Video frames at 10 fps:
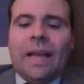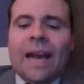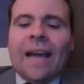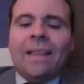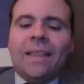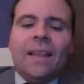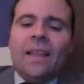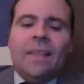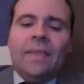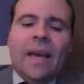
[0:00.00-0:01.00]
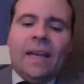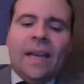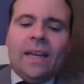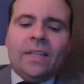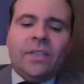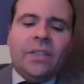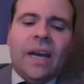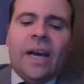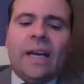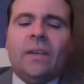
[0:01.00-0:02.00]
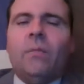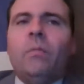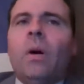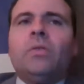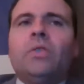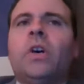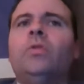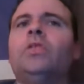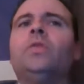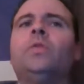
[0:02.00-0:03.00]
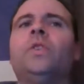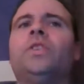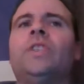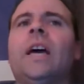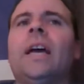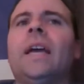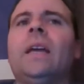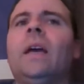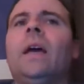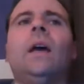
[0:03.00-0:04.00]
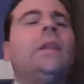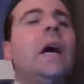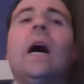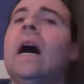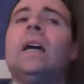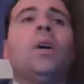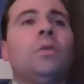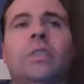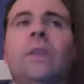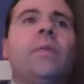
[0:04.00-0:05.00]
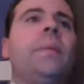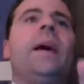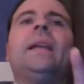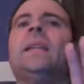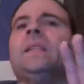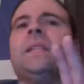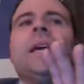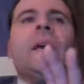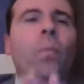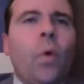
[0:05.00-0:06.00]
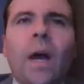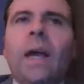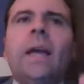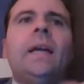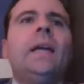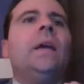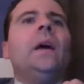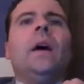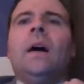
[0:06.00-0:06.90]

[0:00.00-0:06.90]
That is not, most coaches would say, no, I coach everybody the same way.